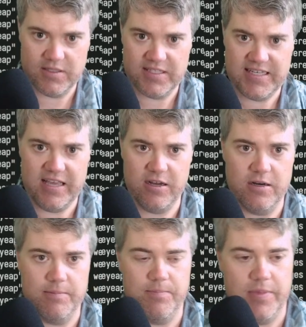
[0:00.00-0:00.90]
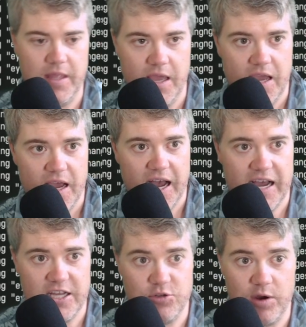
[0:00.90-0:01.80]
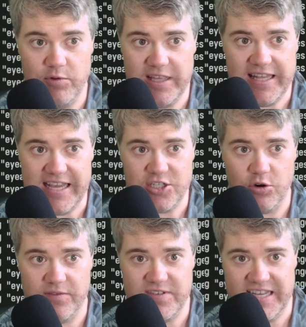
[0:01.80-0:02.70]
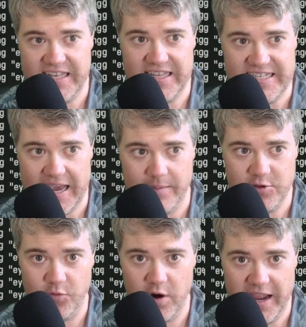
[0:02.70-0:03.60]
Stay here. So I really like sort of seeing the tabs of where I